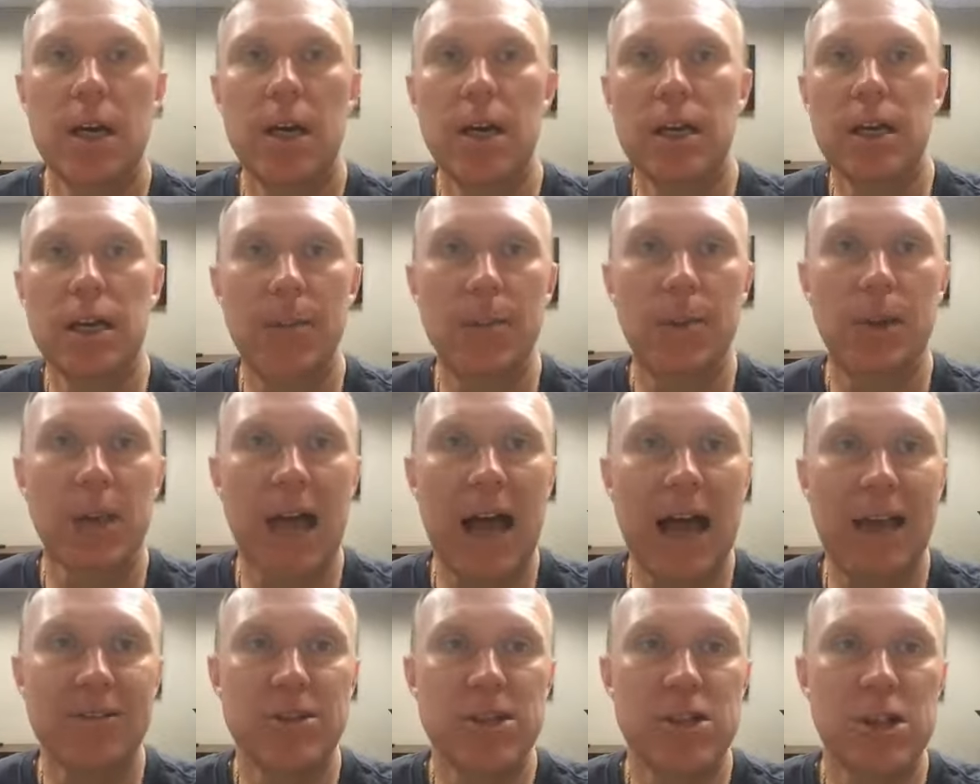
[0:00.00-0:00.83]
couple
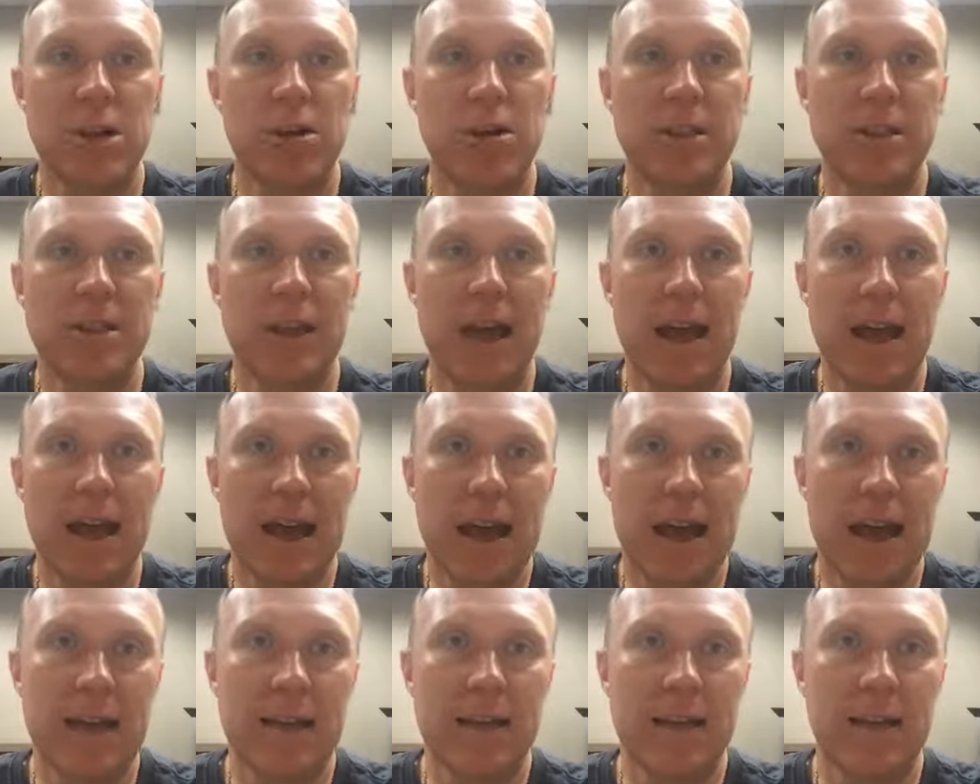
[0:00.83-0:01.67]
live shows
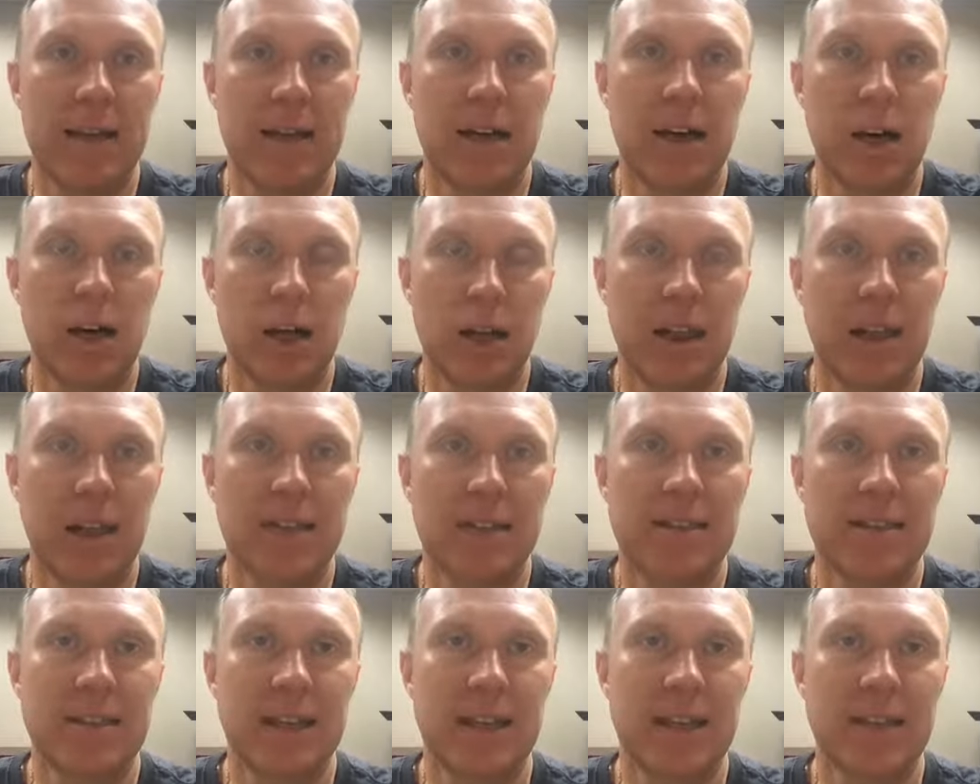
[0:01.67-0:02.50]
at our
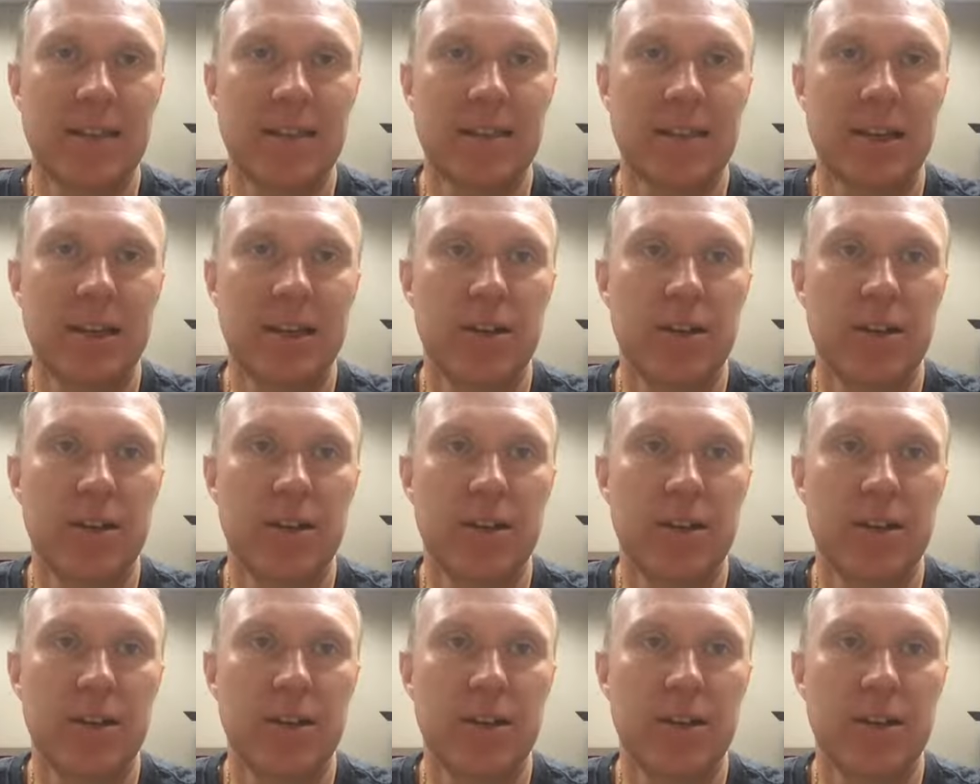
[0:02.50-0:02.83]
listings